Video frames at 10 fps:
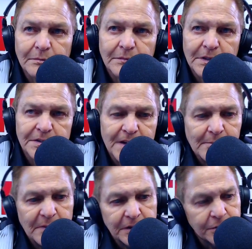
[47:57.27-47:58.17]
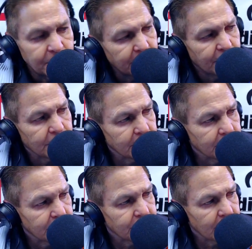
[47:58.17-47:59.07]
does that make you different than
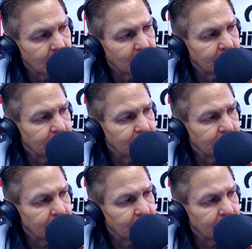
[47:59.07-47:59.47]
this gentleman